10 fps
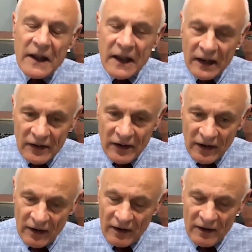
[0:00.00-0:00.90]

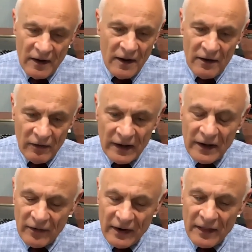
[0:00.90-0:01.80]
India,
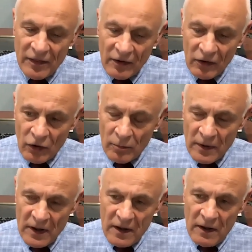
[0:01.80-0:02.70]
really around the globe,